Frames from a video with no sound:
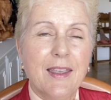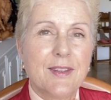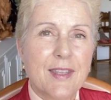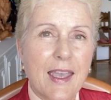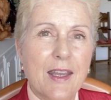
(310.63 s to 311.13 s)

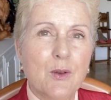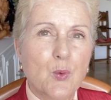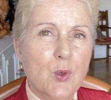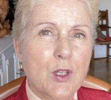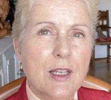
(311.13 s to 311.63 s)
set it
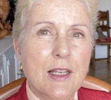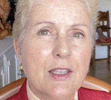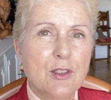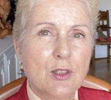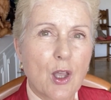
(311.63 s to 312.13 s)

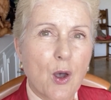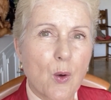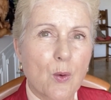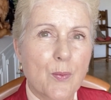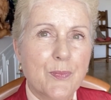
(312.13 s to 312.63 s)
really
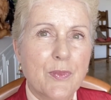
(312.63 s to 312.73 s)
slow